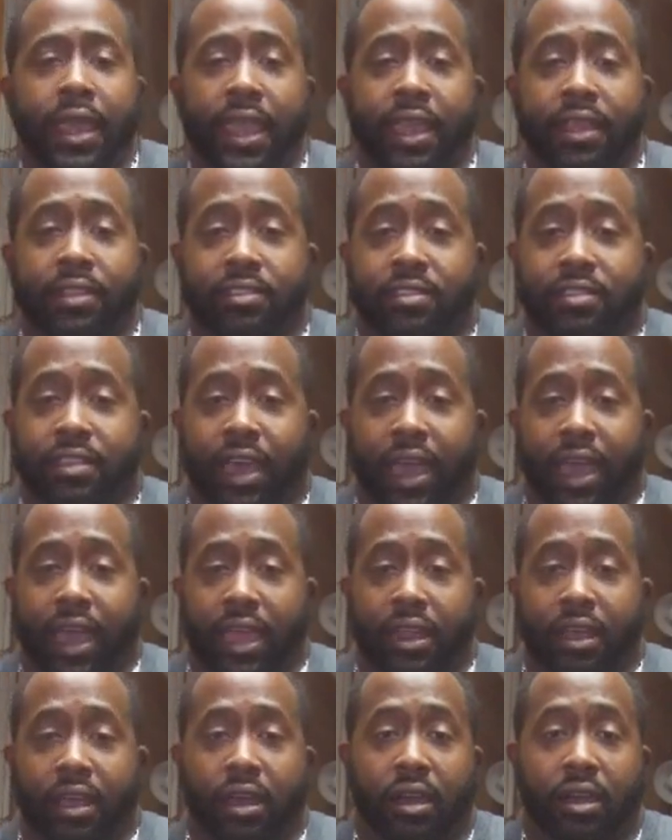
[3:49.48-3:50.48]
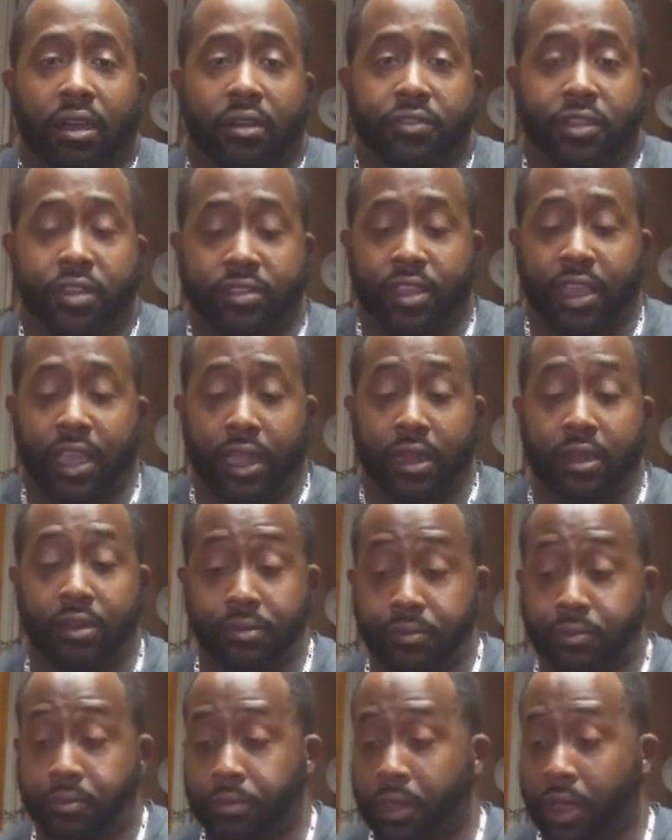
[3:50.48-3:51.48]
inside of your tent.
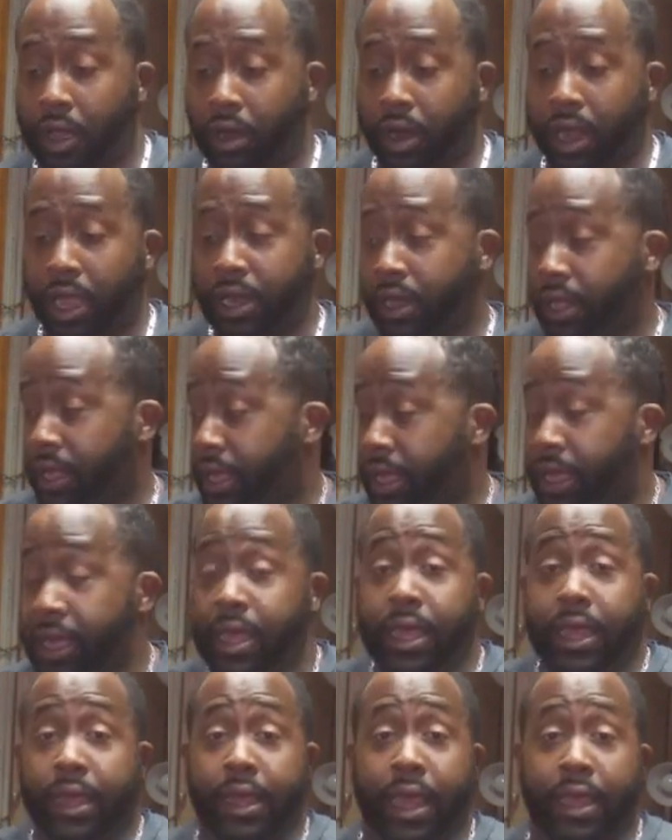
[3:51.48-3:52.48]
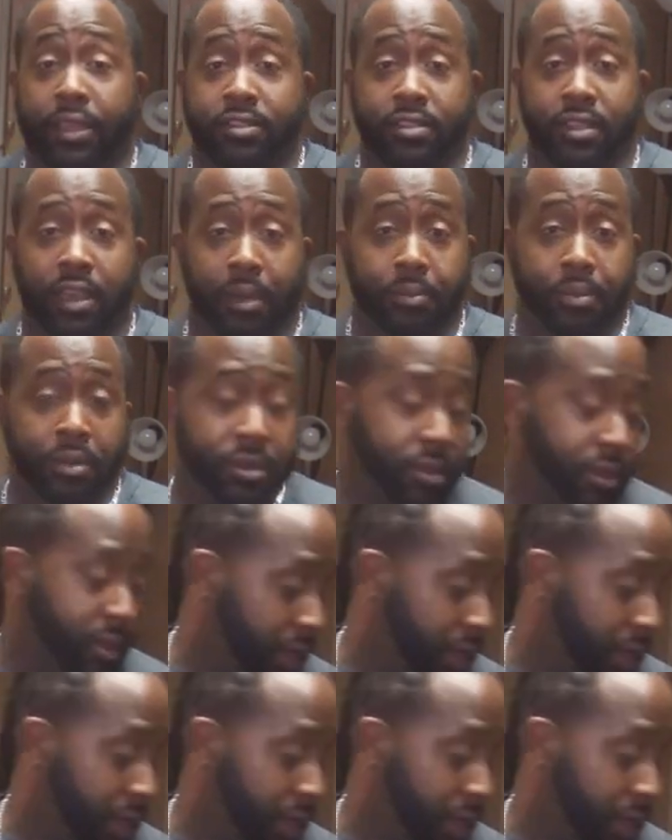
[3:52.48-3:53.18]
All right, next up,